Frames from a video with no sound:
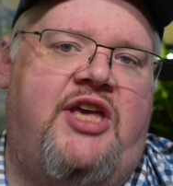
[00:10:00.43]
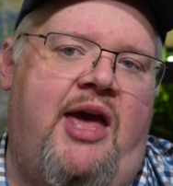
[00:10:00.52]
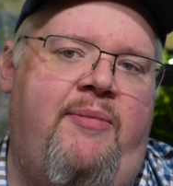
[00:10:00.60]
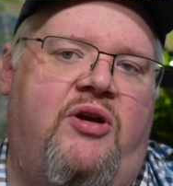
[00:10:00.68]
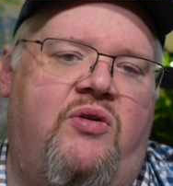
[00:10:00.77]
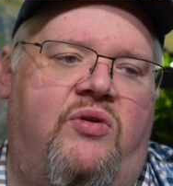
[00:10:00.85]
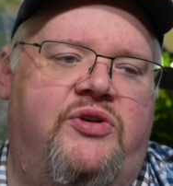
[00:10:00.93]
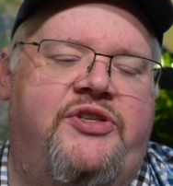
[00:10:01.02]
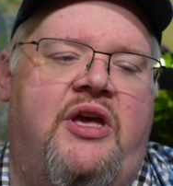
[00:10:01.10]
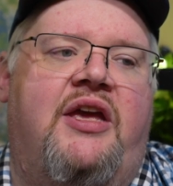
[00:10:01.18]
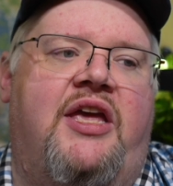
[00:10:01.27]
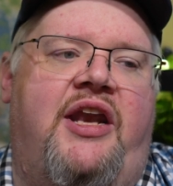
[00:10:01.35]

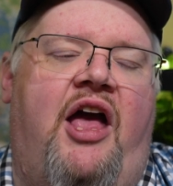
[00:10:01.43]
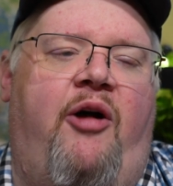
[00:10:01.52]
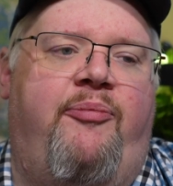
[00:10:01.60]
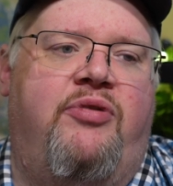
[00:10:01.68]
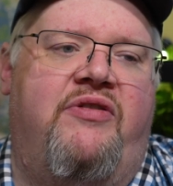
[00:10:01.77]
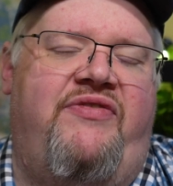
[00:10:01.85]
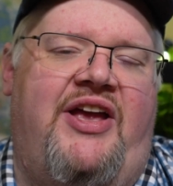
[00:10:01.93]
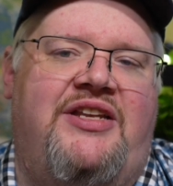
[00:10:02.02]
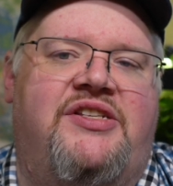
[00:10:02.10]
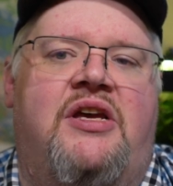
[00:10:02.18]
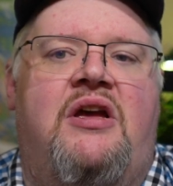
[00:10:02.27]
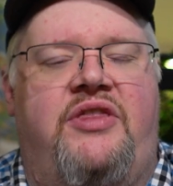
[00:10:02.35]
chemicals can help
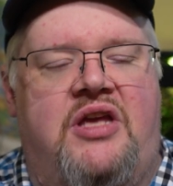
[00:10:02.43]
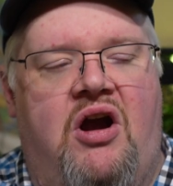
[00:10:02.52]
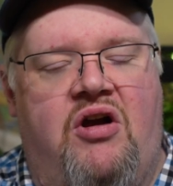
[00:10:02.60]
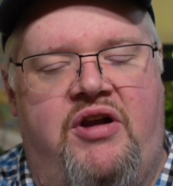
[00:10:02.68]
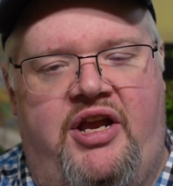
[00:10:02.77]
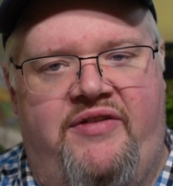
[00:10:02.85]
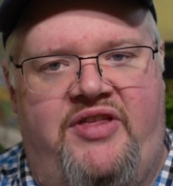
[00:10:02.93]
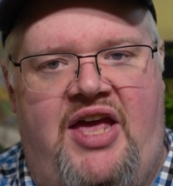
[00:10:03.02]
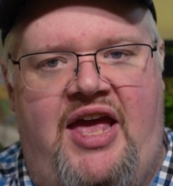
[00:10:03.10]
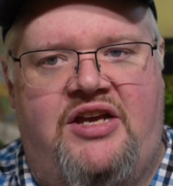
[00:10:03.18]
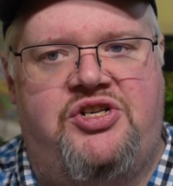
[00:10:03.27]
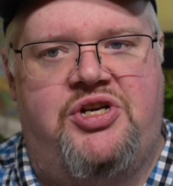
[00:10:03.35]
prevent the hardening of the
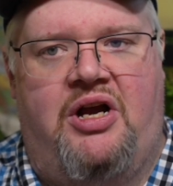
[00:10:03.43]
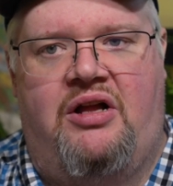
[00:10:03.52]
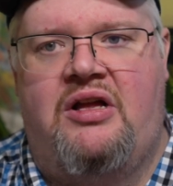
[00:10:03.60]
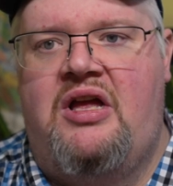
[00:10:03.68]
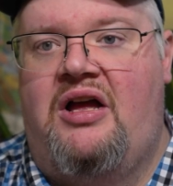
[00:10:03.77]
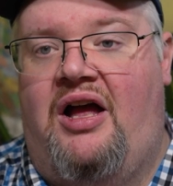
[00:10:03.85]
eggshell.